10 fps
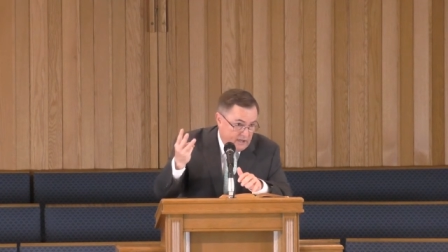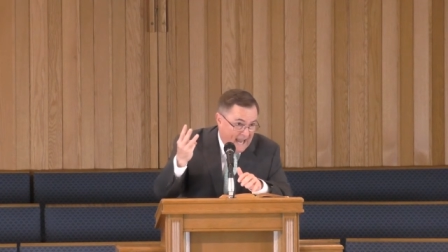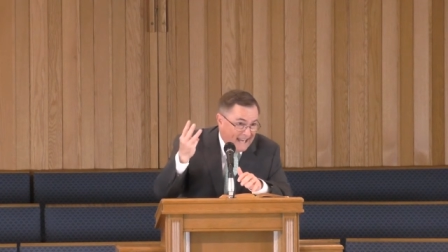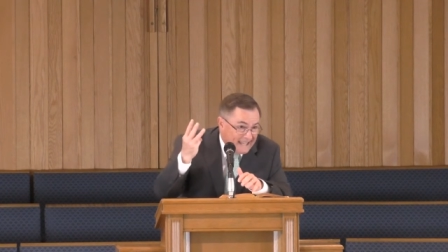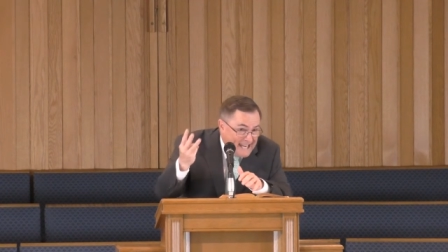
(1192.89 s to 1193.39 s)

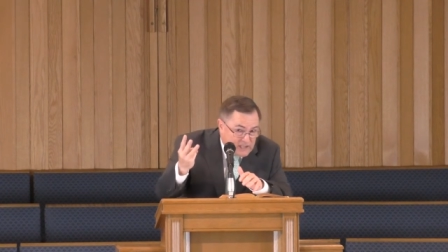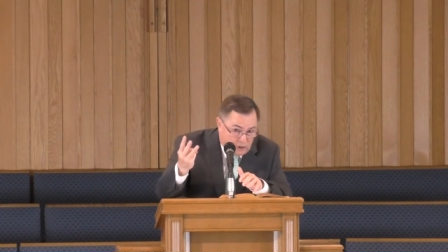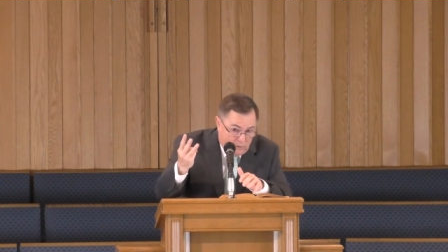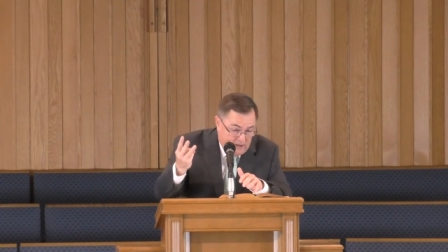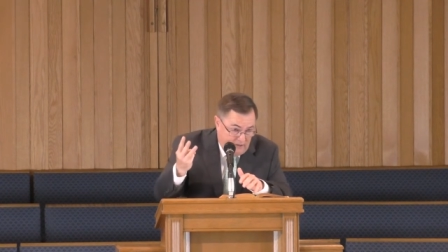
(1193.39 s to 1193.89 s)
at least
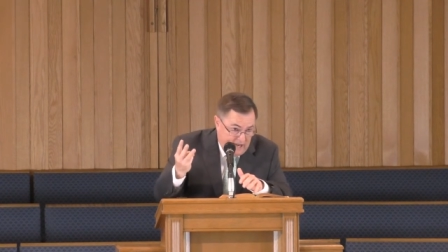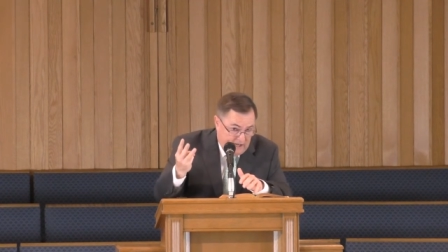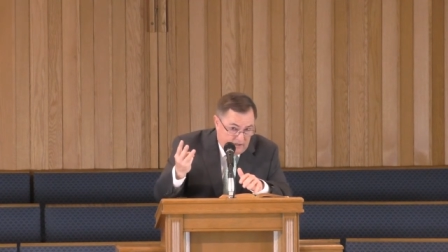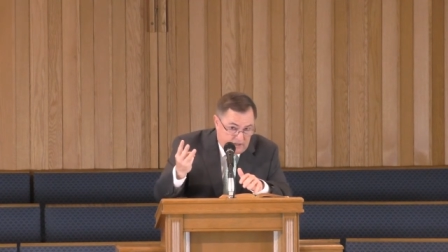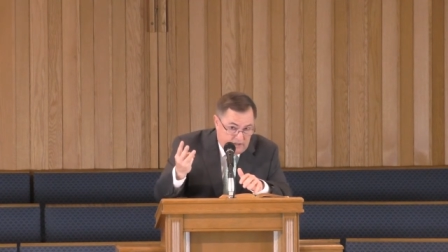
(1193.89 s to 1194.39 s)
three
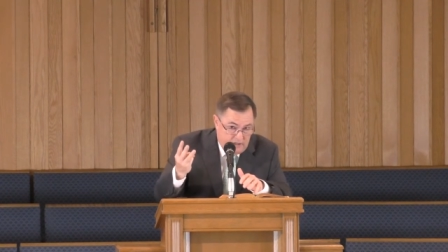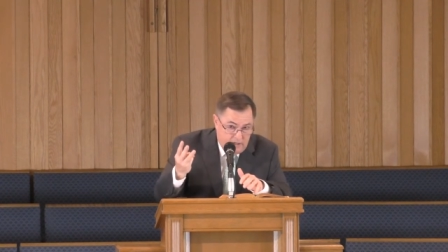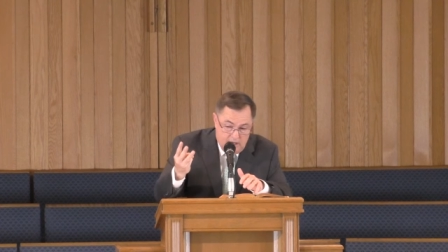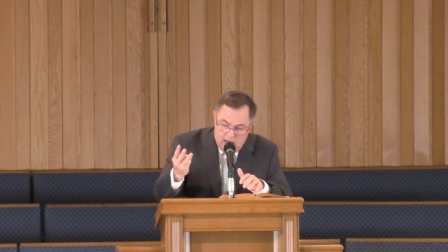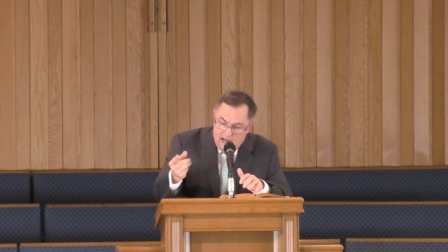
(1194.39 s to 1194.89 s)
things
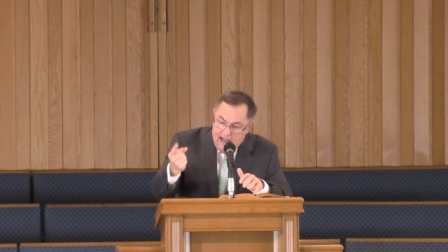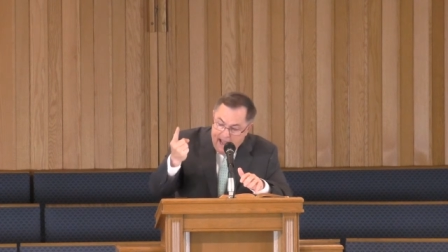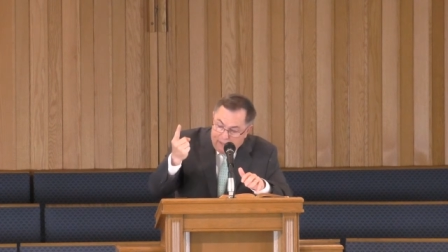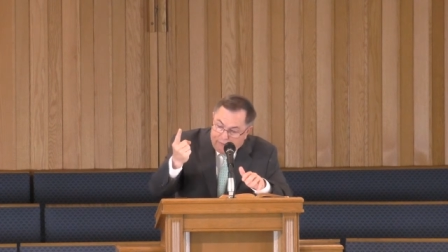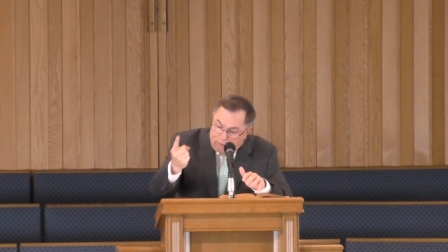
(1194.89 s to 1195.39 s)

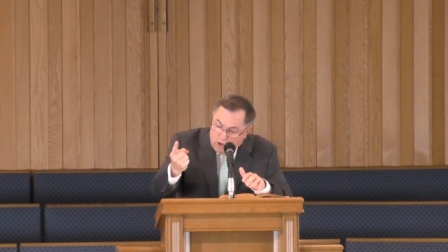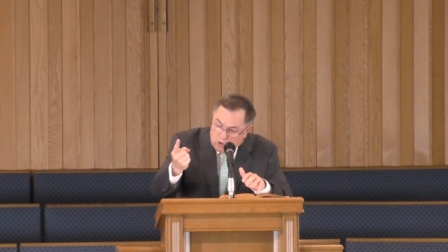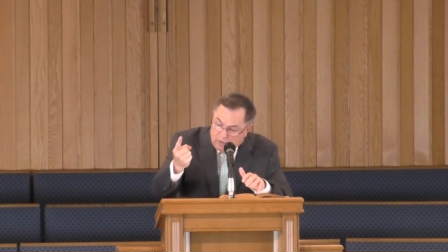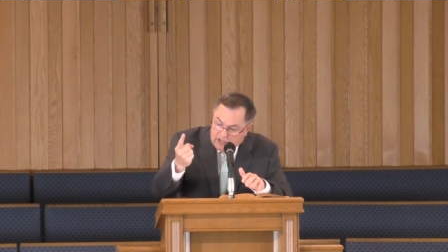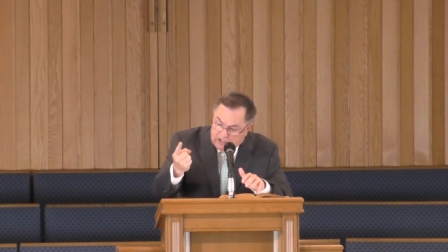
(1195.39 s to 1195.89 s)
and the first
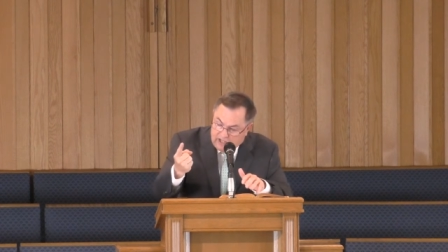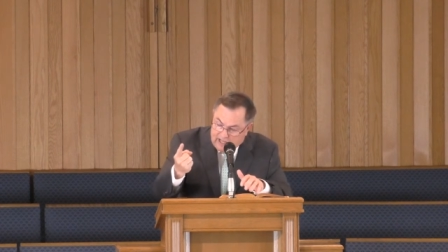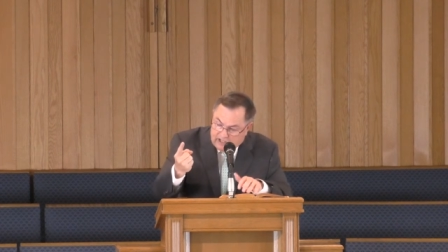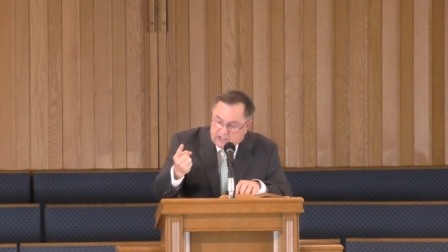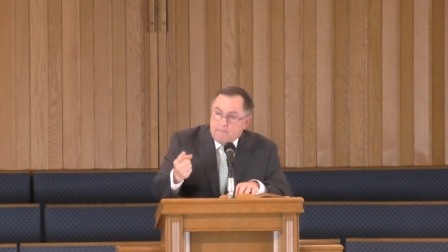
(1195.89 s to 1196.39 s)
one is
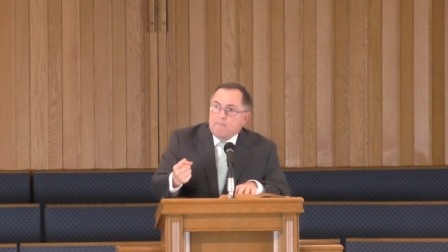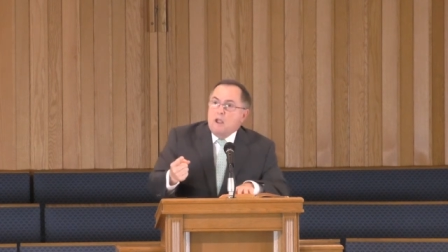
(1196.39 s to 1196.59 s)
this